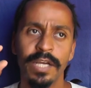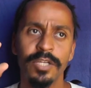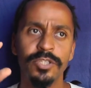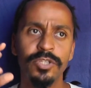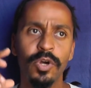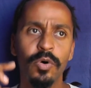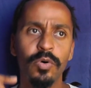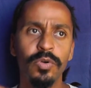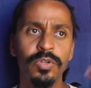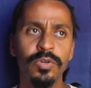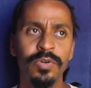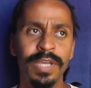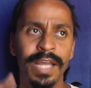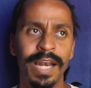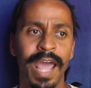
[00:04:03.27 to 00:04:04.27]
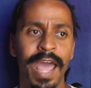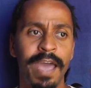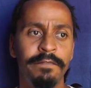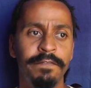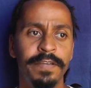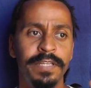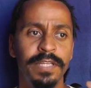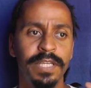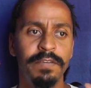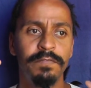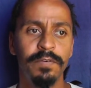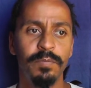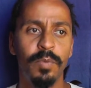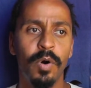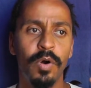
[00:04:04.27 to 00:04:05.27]
So you can have it
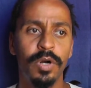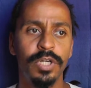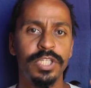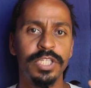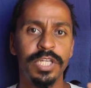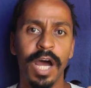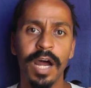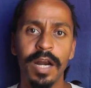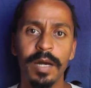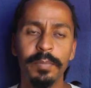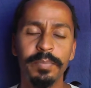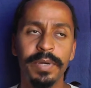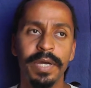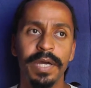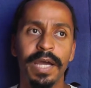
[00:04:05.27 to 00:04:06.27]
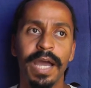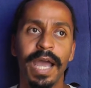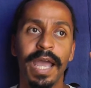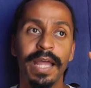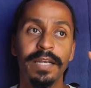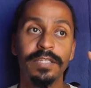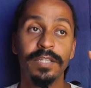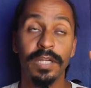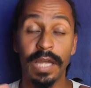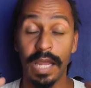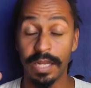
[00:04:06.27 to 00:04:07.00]
even more sharp and,